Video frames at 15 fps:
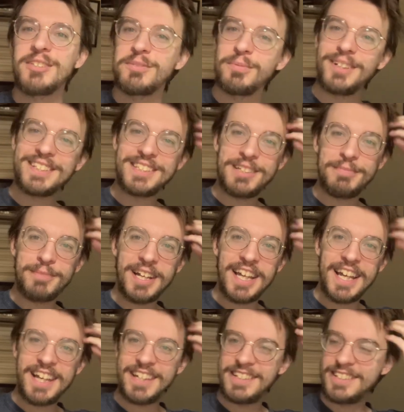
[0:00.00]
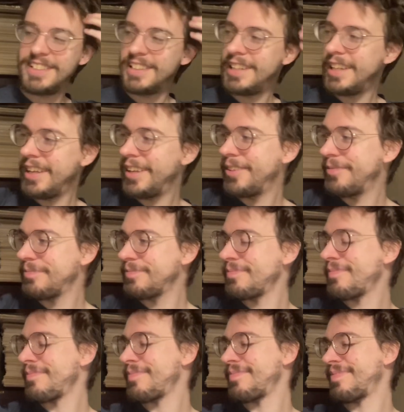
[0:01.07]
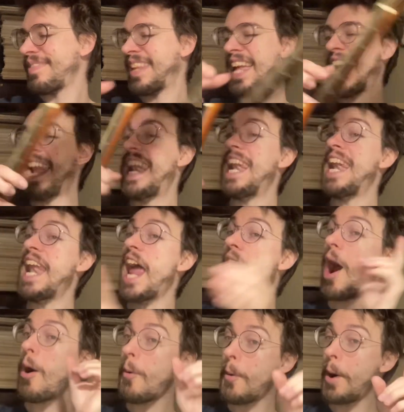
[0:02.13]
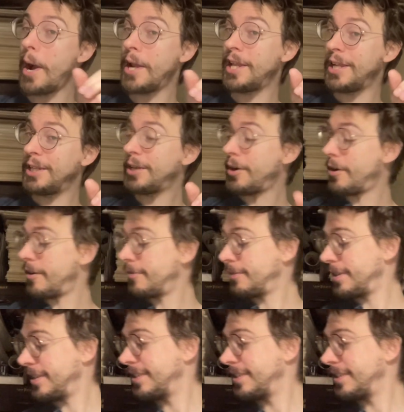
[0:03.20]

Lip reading: what's in my head today. Now I need coffee.